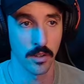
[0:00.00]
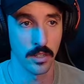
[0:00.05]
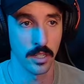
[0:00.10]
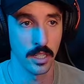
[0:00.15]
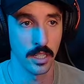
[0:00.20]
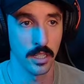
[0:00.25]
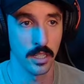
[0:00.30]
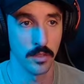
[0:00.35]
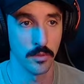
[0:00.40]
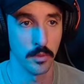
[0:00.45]

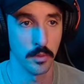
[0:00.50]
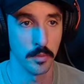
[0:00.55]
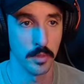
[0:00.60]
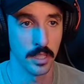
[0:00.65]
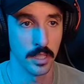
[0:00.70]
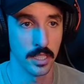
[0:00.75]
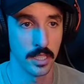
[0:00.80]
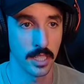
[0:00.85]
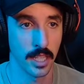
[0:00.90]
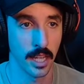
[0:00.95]
needed will be
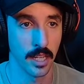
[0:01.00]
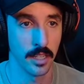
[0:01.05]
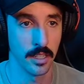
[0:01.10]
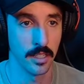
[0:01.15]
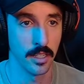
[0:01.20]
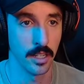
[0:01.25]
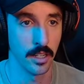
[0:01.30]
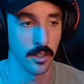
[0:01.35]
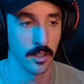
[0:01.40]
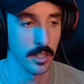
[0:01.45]
indicated
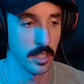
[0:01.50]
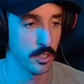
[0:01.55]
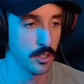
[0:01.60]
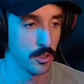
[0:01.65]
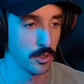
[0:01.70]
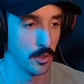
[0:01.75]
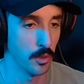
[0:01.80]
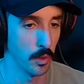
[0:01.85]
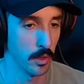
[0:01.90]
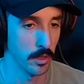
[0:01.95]
near each
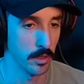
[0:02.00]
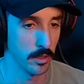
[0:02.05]
door.